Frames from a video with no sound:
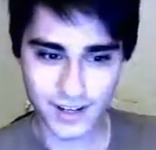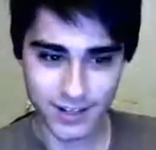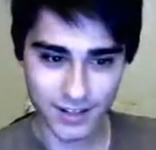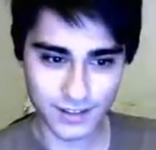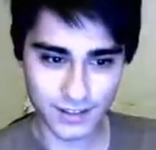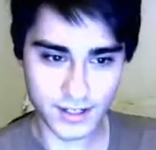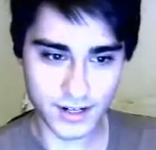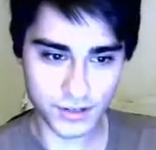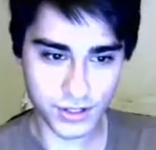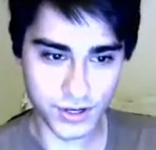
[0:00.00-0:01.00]
Here, I'll
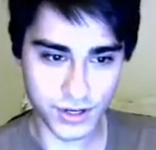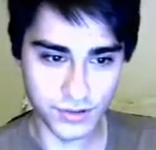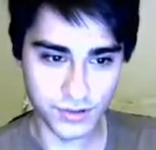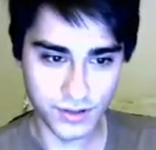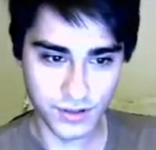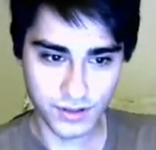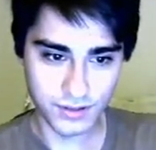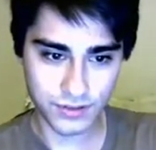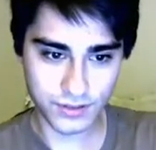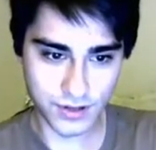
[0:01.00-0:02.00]
show you.
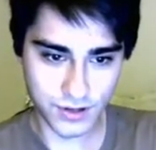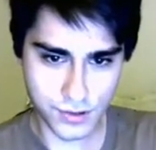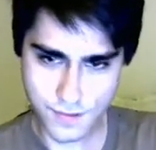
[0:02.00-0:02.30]
So